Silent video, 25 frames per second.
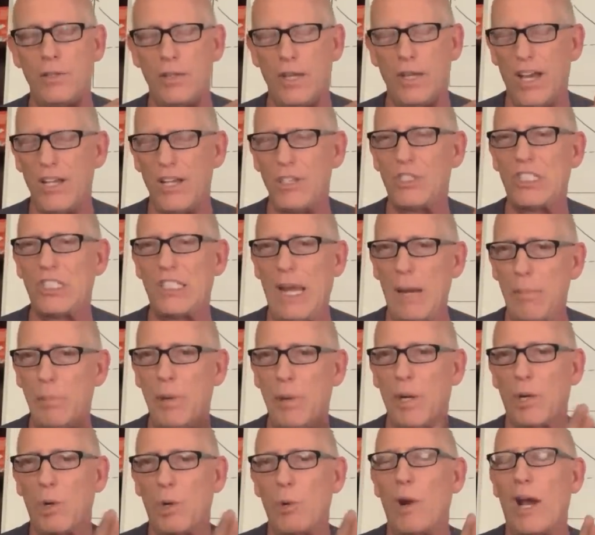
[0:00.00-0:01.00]
A
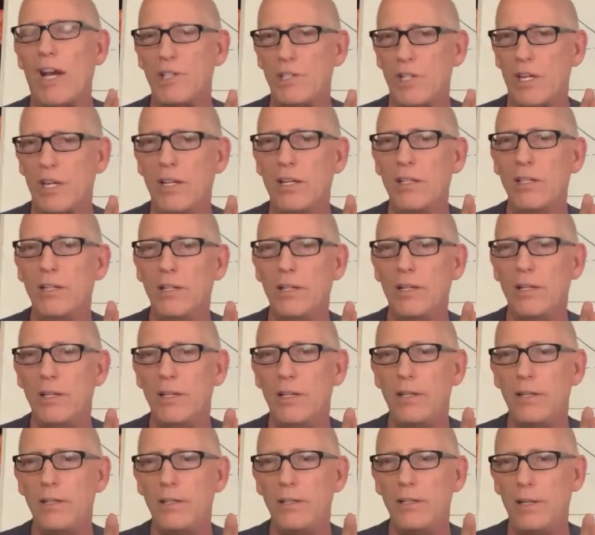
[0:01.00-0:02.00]
separate question
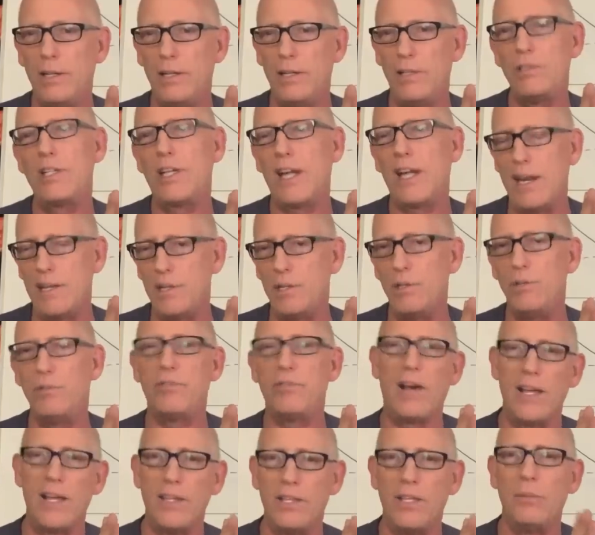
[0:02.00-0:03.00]
is can you
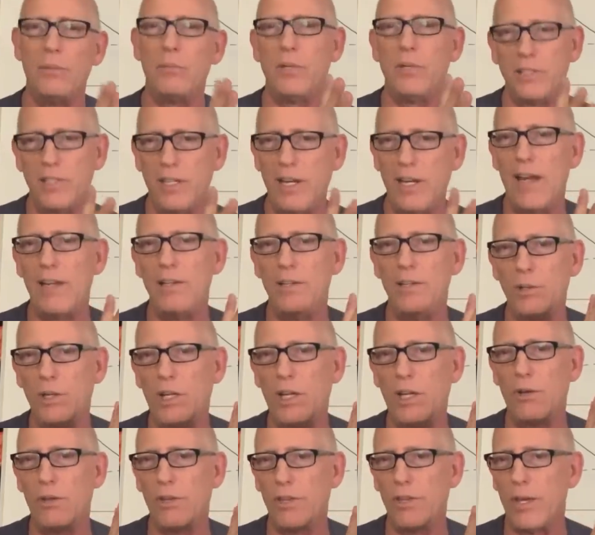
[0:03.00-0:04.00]
find them and can you
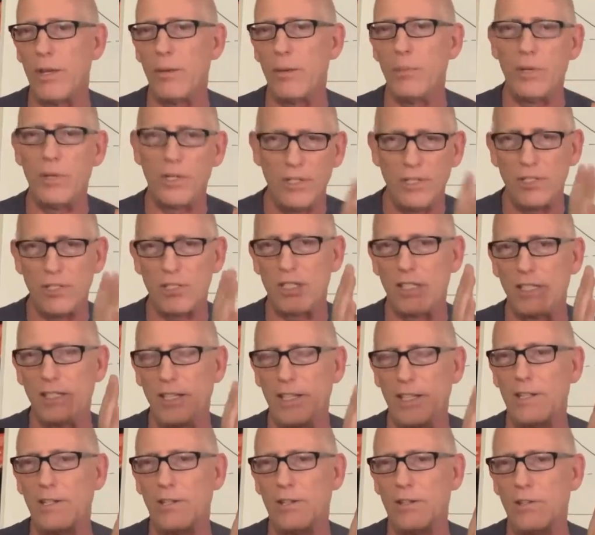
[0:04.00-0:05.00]
kill them and is it
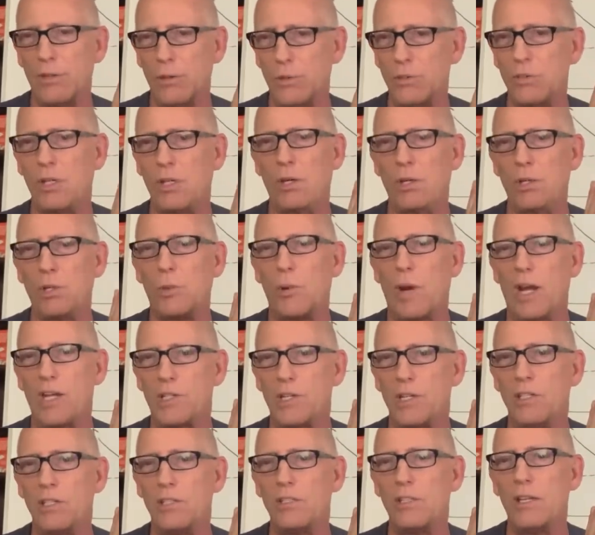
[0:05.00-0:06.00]
legal? Those are good
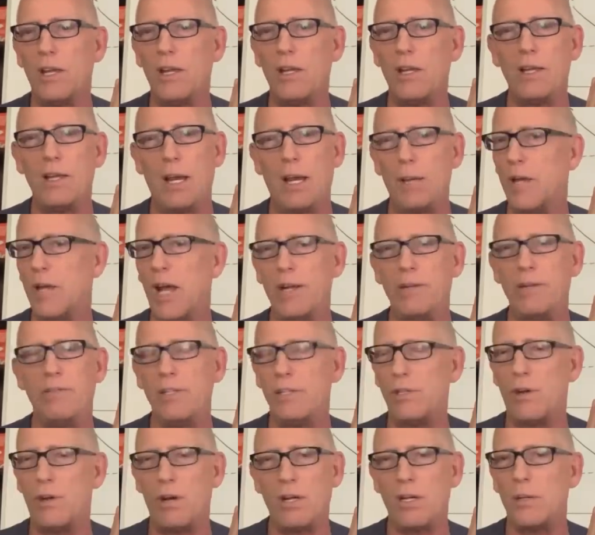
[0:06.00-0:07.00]
questions. I'm not even
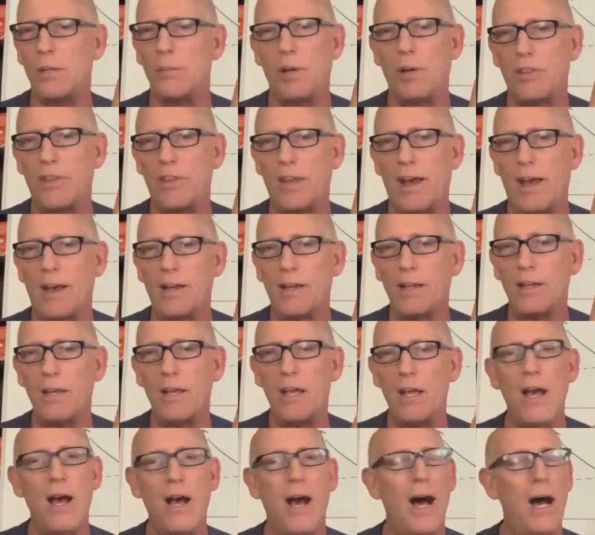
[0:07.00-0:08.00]
talking about that.
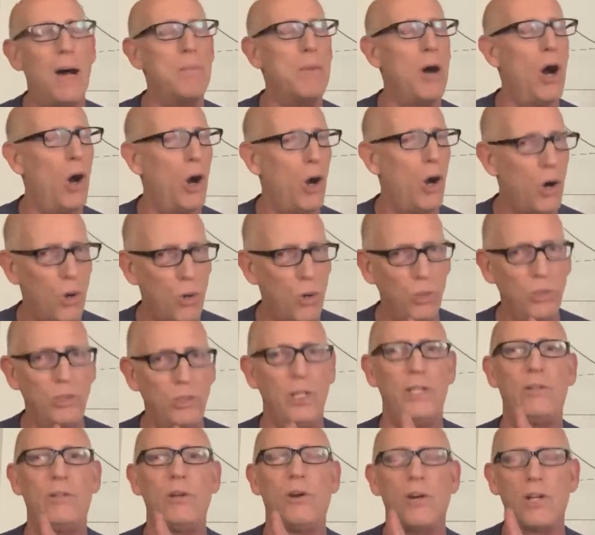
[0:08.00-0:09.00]
I'm
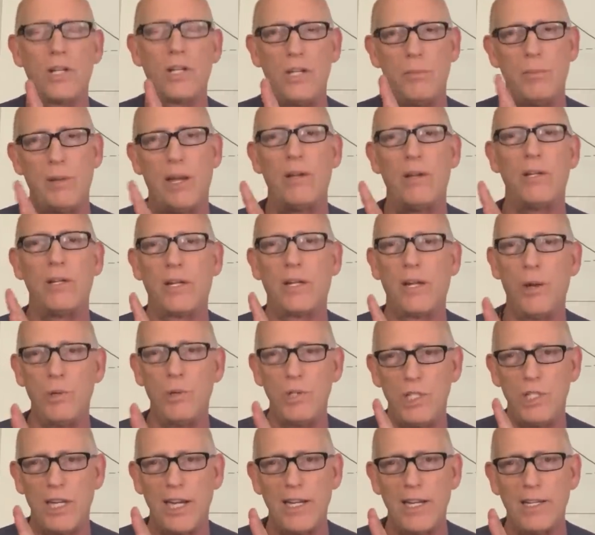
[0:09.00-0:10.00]
only talking about
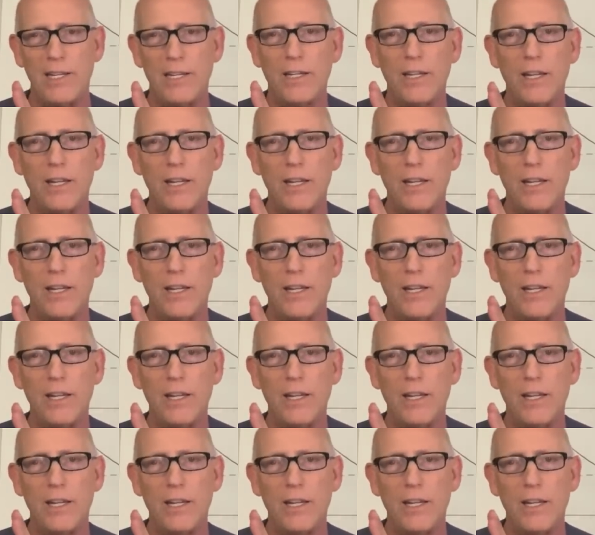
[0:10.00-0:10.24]
negotiating.